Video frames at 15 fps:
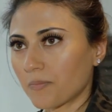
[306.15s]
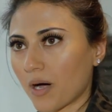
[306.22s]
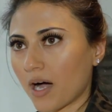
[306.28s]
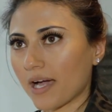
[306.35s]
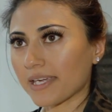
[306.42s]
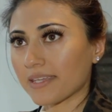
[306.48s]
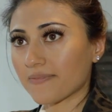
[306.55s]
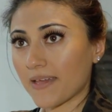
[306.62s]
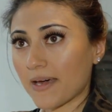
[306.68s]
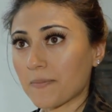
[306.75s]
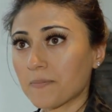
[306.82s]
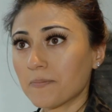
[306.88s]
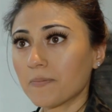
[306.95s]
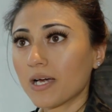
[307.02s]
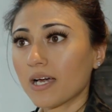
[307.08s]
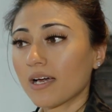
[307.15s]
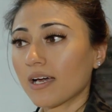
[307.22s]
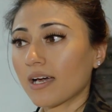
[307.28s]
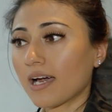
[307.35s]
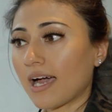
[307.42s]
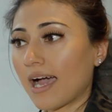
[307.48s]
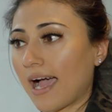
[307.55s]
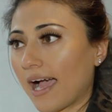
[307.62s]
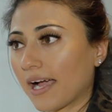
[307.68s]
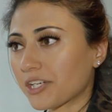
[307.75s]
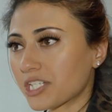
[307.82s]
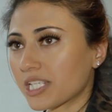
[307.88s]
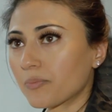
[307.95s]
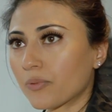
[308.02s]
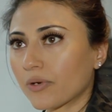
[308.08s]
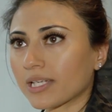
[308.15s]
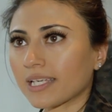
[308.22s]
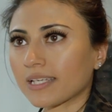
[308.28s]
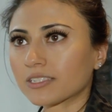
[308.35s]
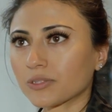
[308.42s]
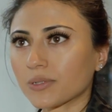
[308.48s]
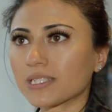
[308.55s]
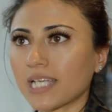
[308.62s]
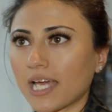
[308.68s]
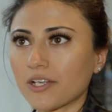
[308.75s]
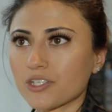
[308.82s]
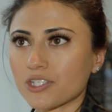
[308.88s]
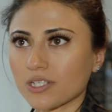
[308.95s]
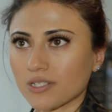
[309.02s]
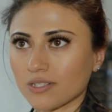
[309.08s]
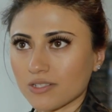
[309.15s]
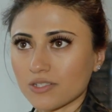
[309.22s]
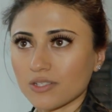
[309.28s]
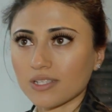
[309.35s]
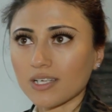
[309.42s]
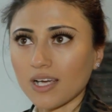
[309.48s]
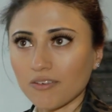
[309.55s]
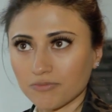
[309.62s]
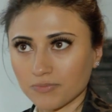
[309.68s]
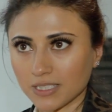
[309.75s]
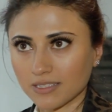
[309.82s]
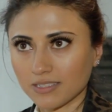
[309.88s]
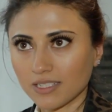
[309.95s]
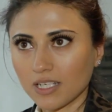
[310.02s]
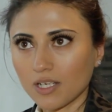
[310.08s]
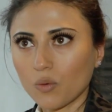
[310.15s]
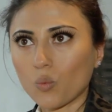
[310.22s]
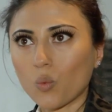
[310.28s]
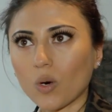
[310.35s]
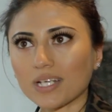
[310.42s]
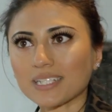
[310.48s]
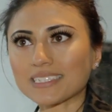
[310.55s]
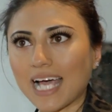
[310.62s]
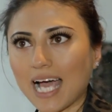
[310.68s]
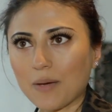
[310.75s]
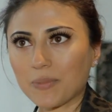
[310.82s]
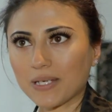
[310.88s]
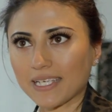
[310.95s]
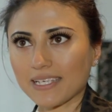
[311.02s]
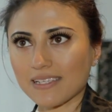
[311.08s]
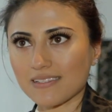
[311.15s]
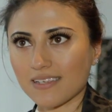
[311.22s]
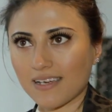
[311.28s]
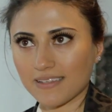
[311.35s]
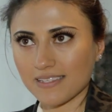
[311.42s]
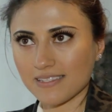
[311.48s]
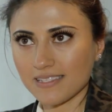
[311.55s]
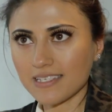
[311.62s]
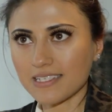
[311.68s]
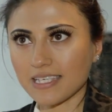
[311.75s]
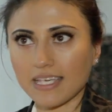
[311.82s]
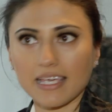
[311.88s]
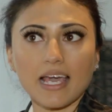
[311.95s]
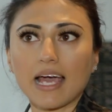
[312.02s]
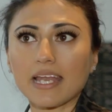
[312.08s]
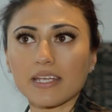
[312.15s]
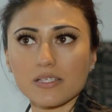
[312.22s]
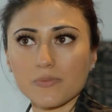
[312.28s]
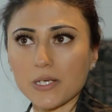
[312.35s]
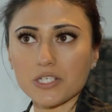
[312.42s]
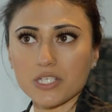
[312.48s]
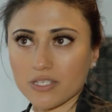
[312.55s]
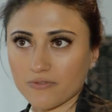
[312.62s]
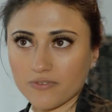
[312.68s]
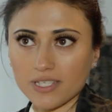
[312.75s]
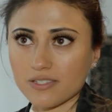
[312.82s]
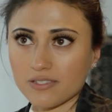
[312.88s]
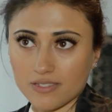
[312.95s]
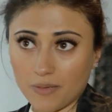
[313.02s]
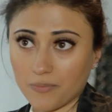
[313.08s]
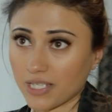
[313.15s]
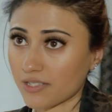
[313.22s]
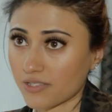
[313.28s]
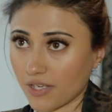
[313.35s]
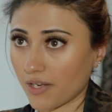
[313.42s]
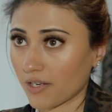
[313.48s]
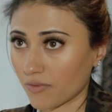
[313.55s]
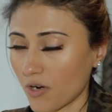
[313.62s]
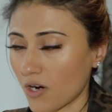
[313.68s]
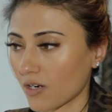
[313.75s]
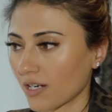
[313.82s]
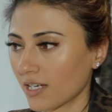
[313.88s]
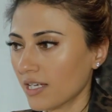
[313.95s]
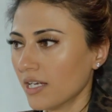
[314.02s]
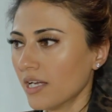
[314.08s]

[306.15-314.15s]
by them actually bringing to attention to the government what is happening inside the city, and especially if it's something's going wrong.